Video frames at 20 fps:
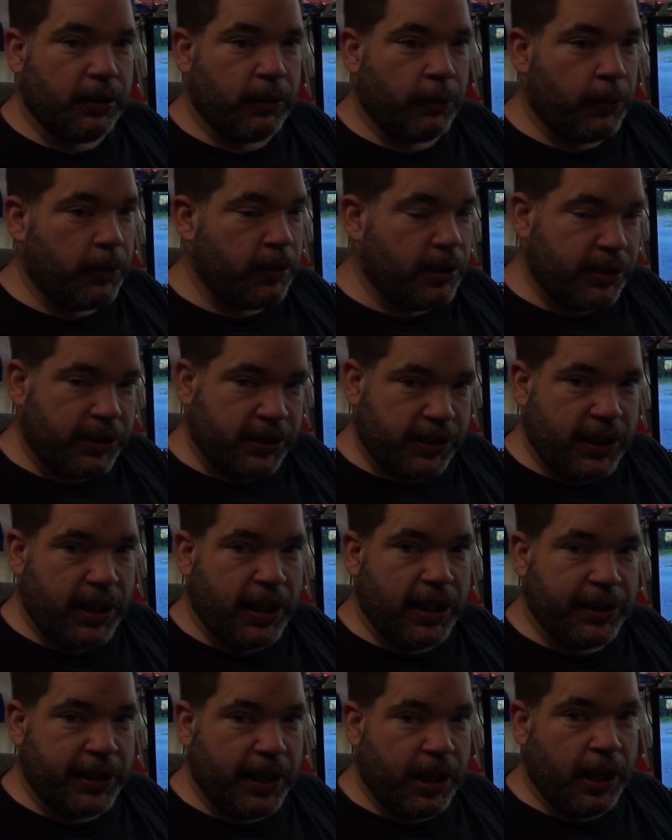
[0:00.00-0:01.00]
when I
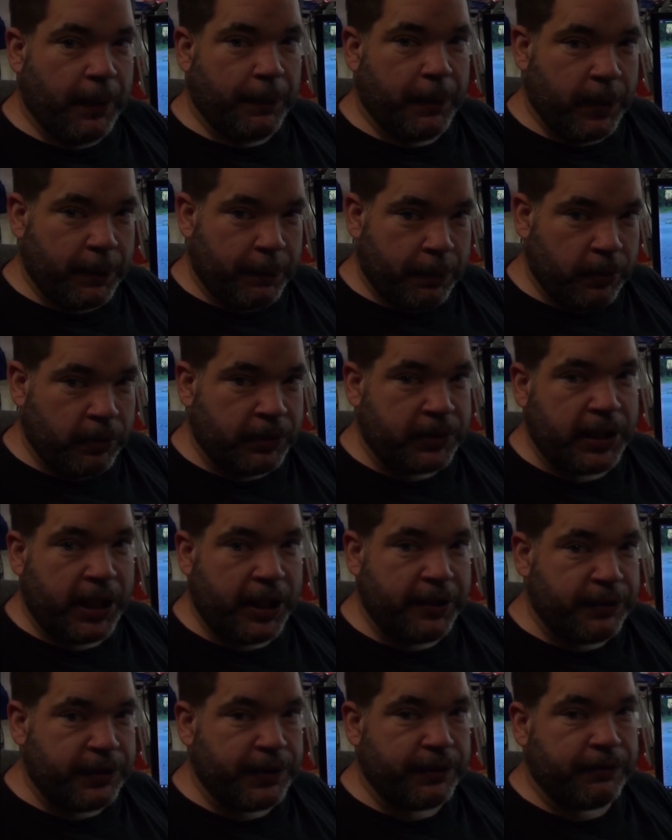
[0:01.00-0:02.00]
started it up, I pulled
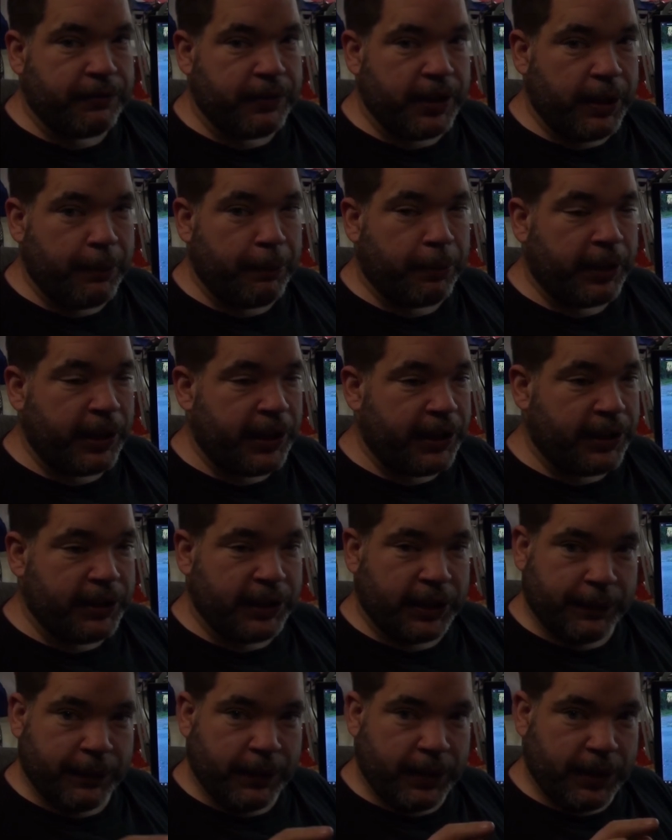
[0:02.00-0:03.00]
down on the rear brake
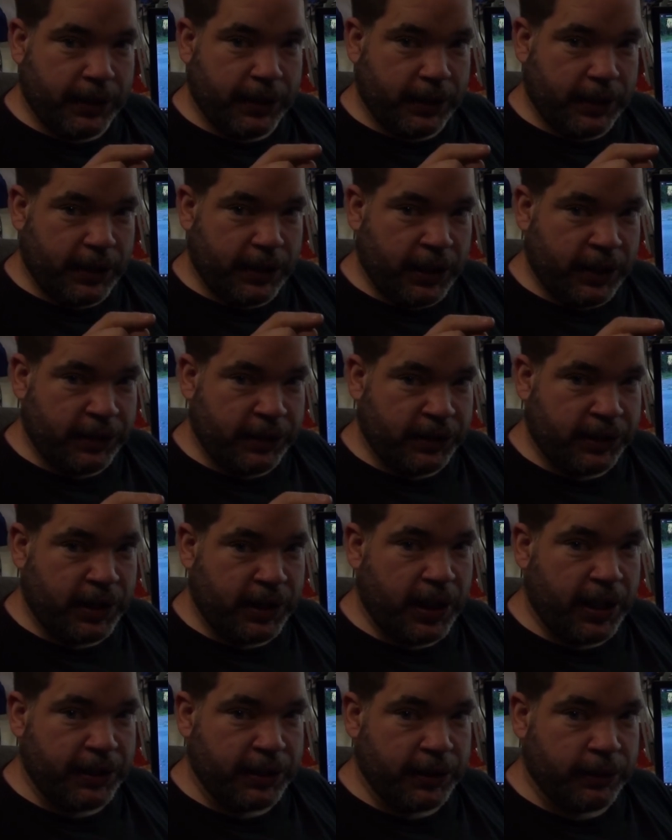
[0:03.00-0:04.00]
lever and
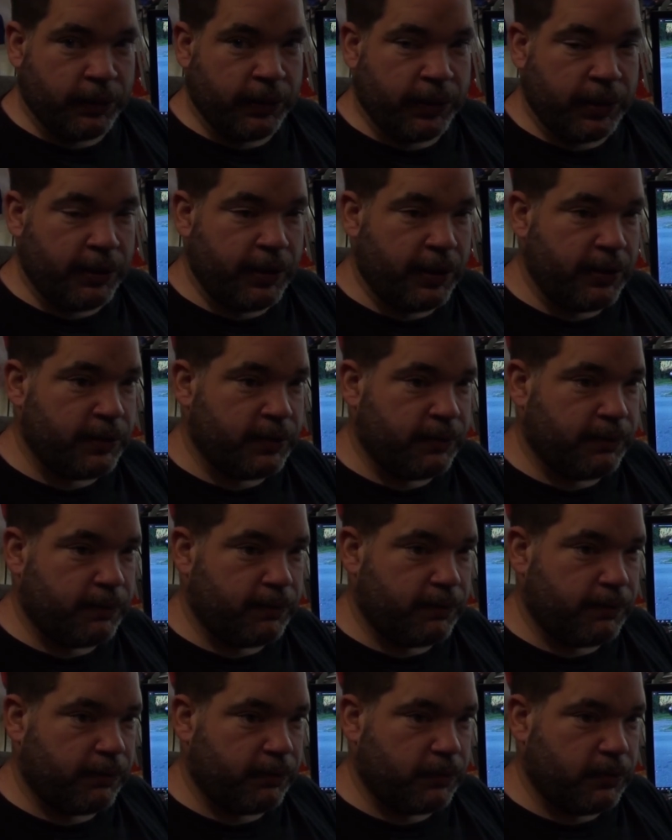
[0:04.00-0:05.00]
started it, although that was,
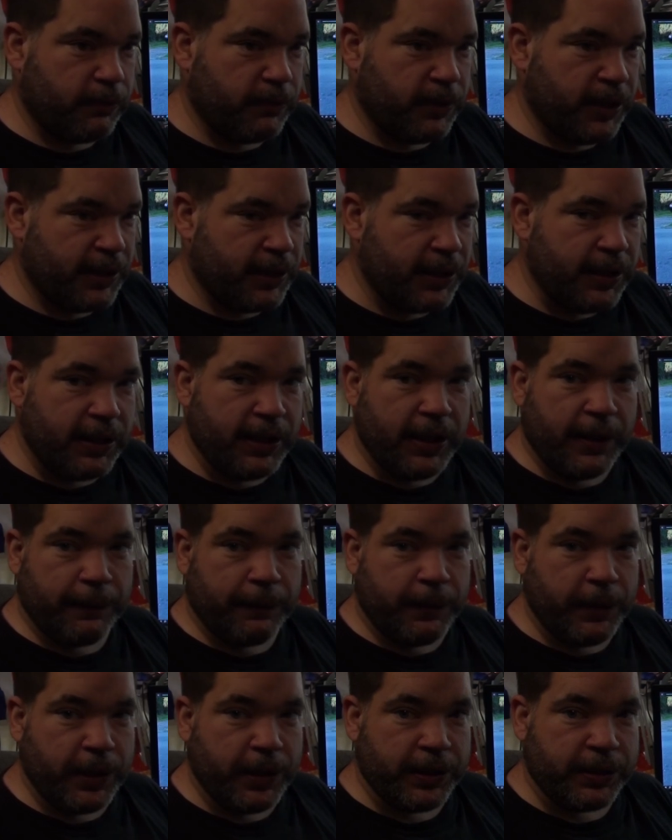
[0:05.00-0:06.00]
it didn't at
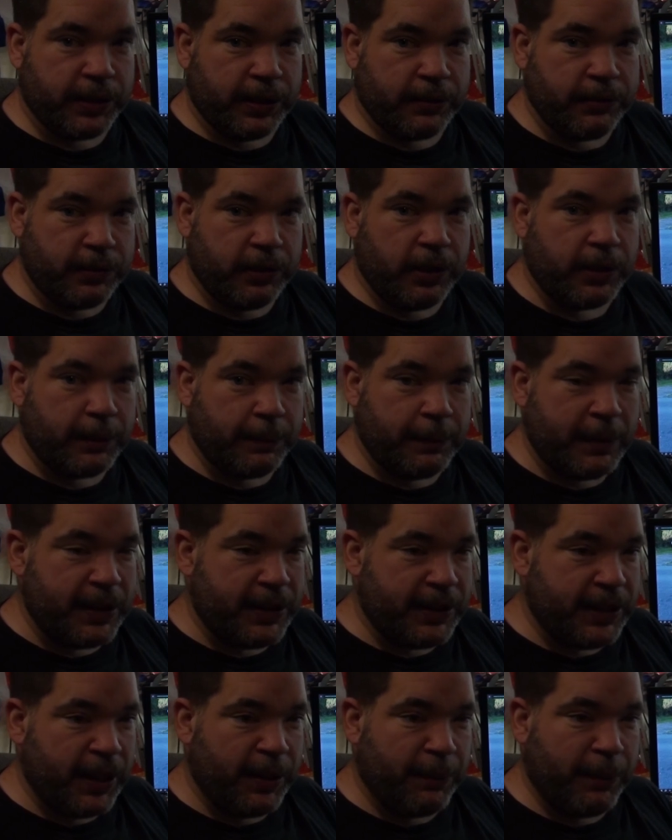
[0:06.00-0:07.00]
first, that was like a
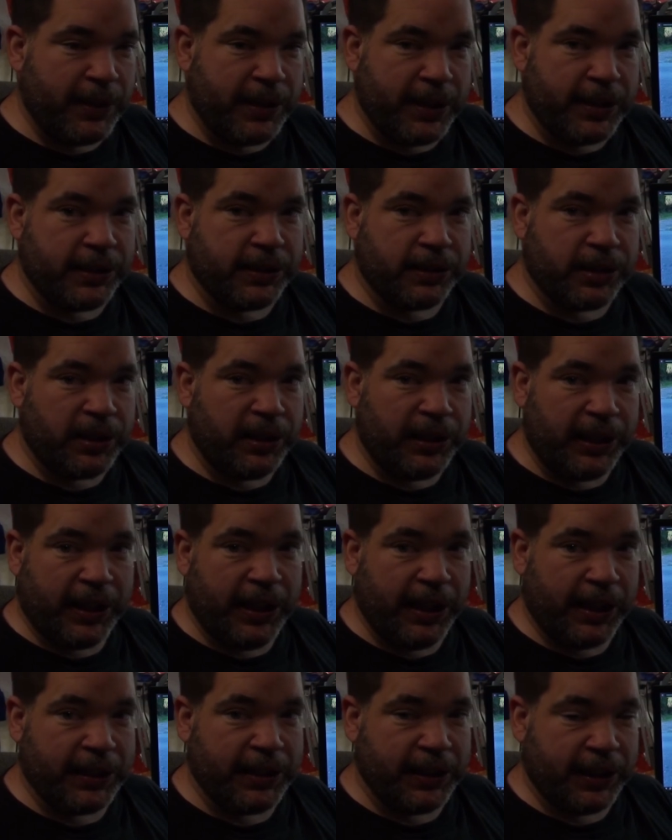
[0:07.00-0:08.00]
bit dead, but then it suddenly
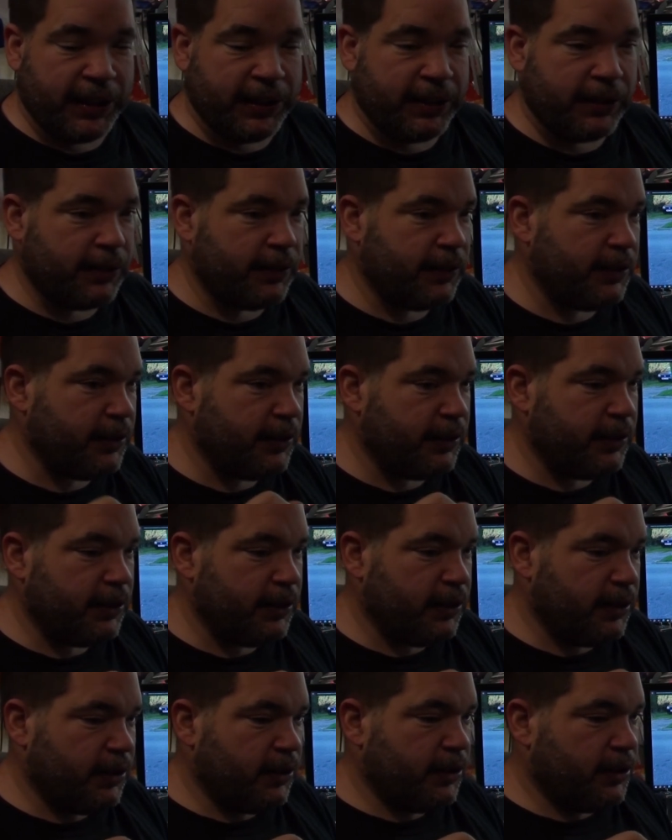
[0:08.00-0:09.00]
kicked in.
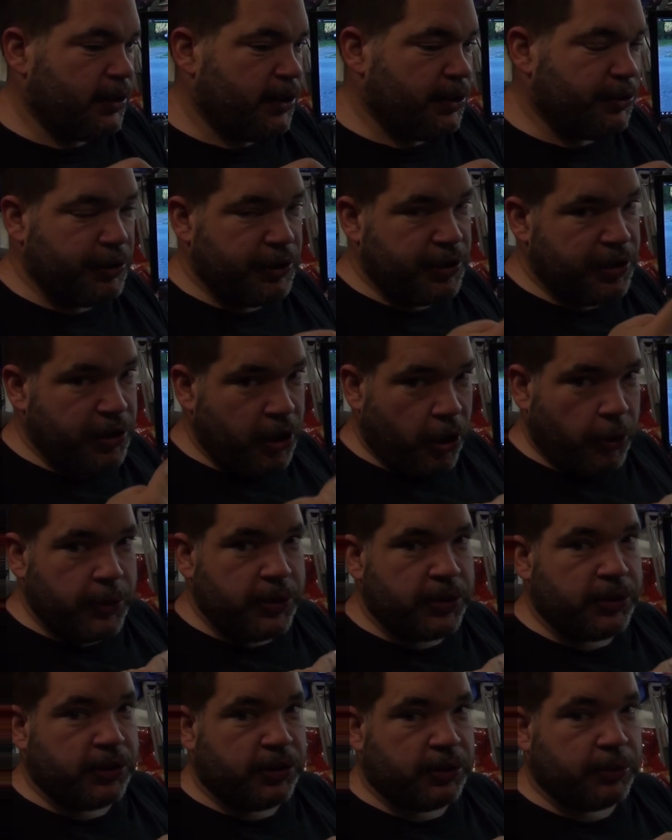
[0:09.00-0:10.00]
So I know
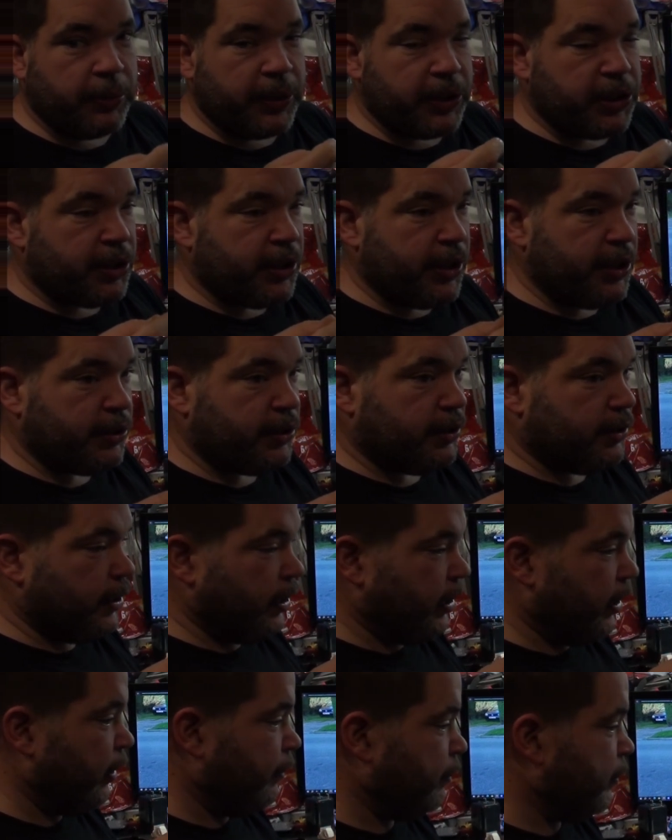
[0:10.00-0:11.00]
it's the switch that's
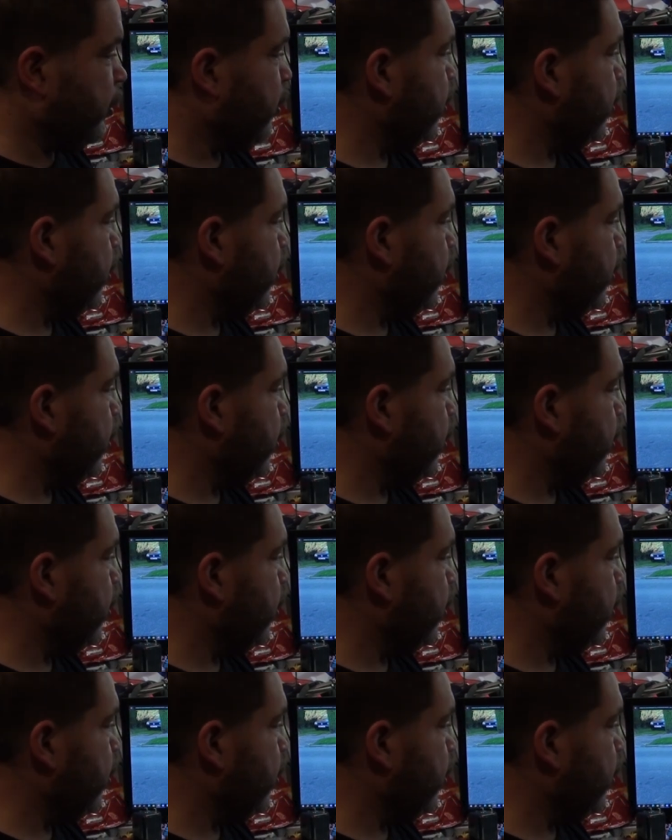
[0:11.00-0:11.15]
um,